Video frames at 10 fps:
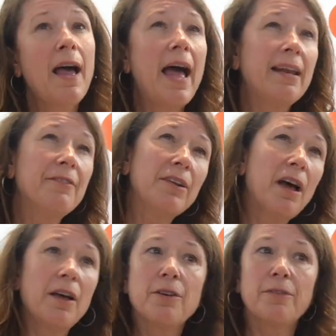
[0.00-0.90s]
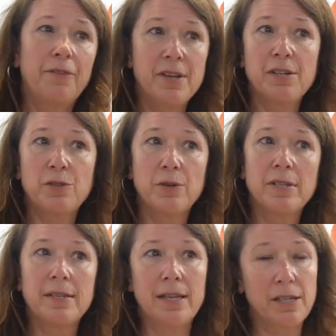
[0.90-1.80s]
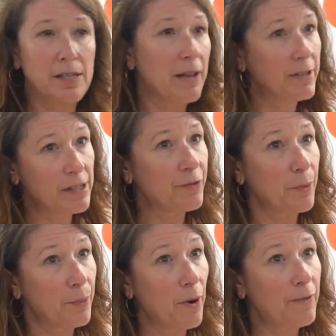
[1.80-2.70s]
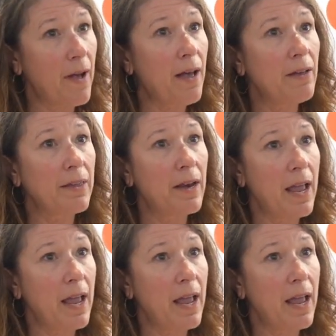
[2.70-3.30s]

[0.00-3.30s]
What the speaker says: and even other fish sources that just have a different profile than